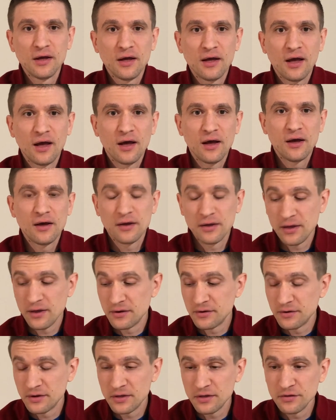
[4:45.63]

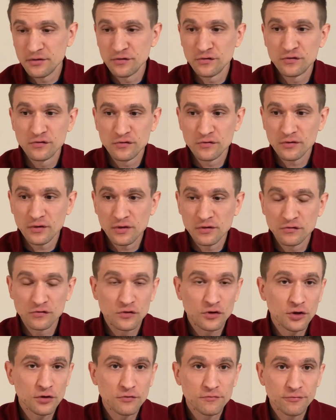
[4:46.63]
And his
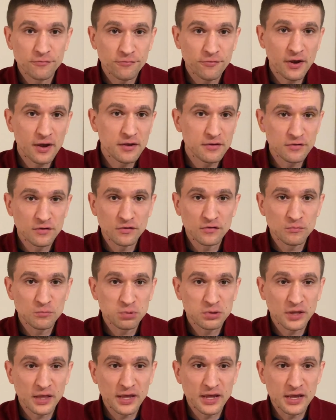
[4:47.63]
good friend is
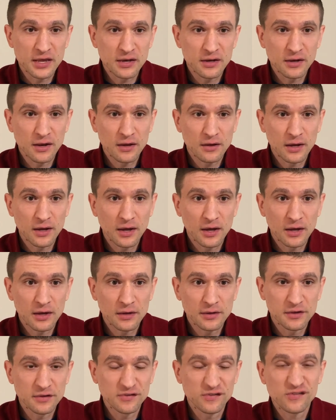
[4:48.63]

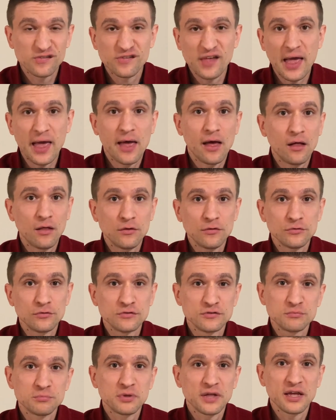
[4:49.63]
Sal,
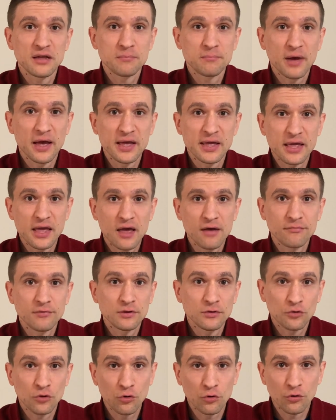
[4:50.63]
who's played by
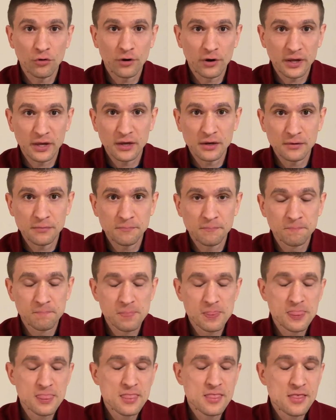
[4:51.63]
Kevin Corrigan,
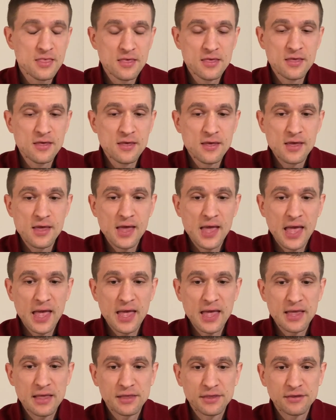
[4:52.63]

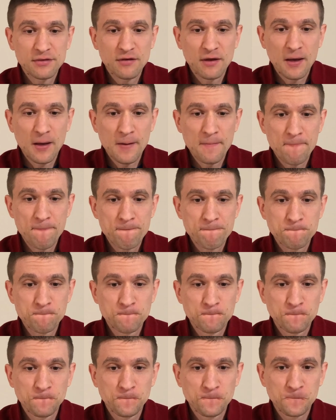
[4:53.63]
and
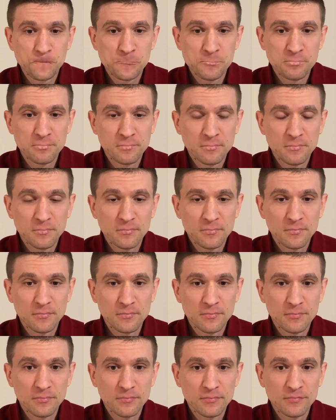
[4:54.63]

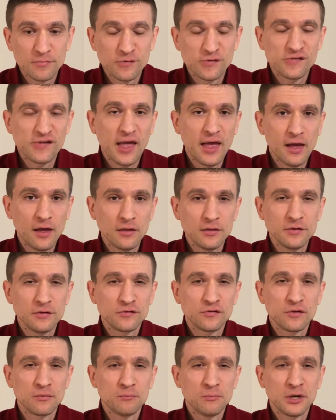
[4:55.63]
Sal
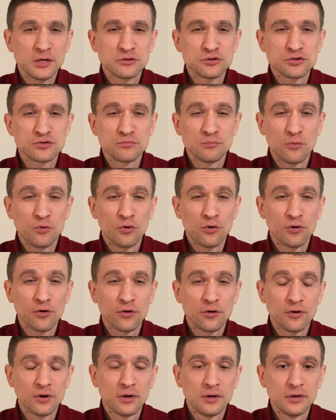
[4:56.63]
is a much more